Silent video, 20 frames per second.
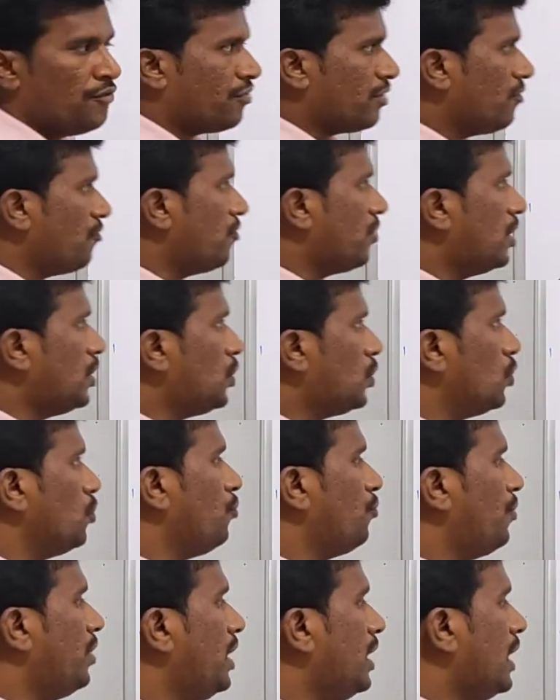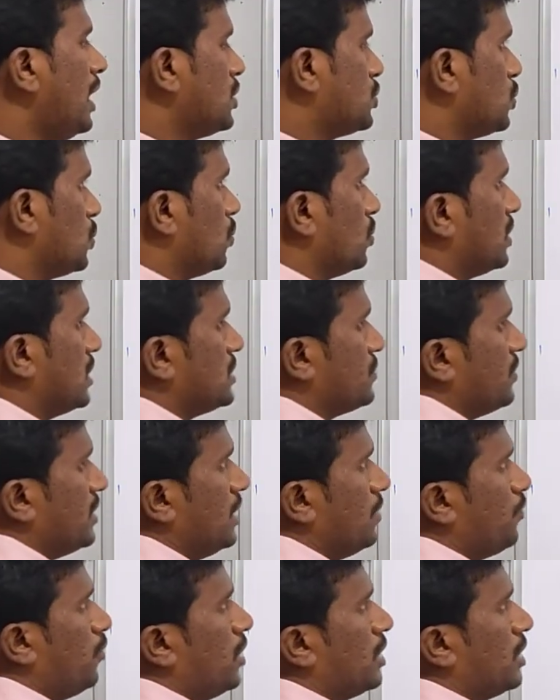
From 1 to where I should go, that is very